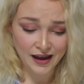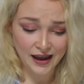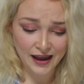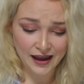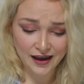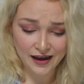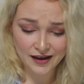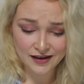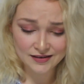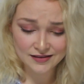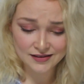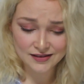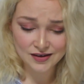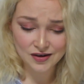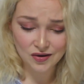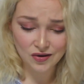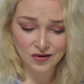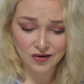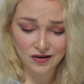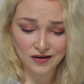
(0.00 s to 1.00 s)
And
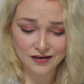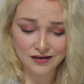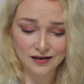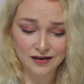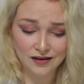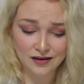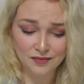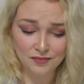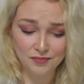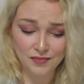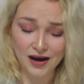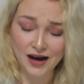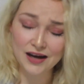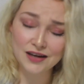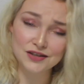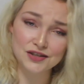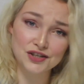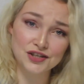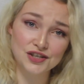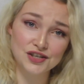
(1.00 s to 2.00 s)
on
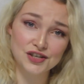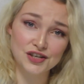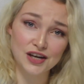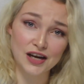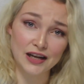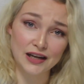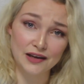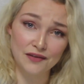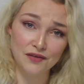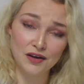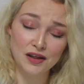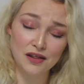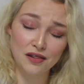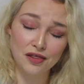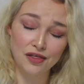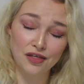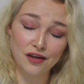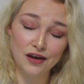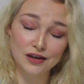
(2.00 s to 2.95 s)
March 11th,